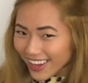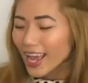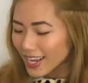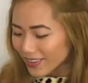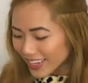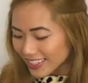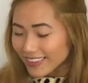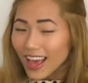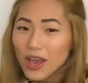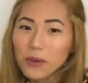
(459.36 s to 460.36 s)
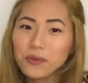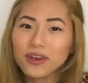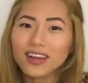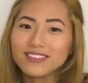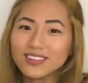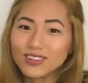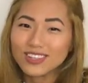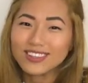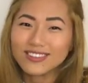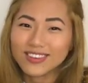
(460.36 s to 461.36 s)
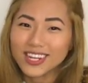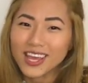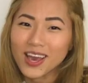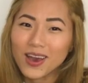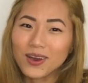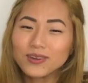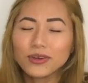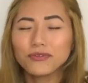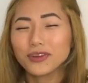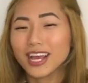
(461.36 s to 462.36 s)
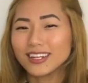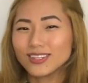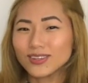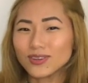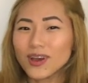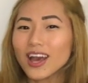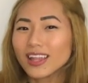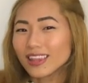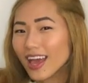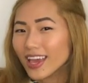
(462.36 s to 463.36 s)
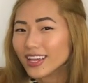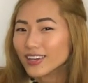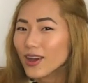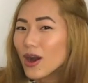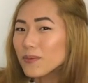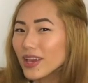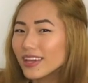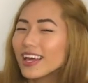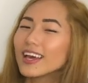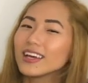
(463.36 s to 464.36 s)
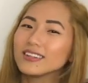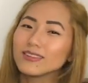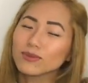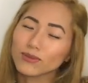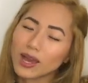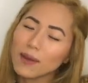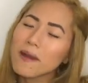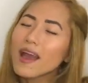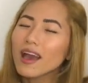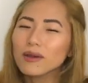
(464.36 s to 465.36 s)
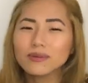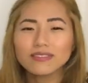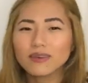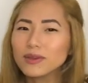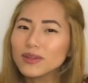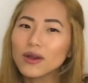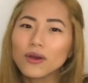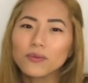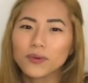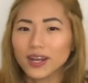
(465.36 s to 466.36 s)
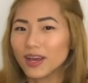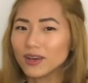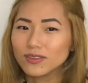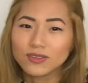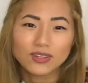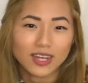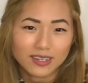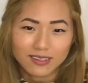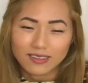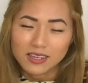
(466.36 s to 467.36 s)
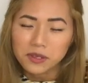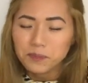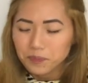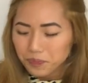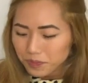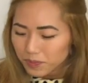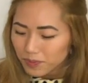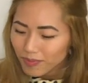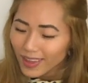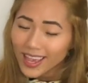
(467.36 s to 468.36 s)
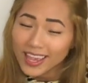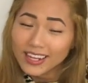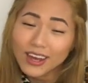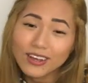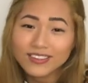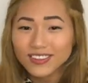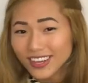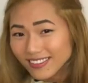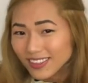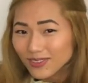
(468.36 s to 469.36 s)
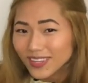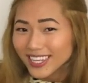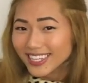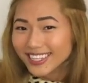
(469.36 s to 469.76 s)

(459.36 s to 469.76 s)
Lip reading: Anyways, I hope you guys enjoyed this video. Don't forget to like, comment, and subscribe. And please let me know what else you'd like to see. And I'll see you guys next week.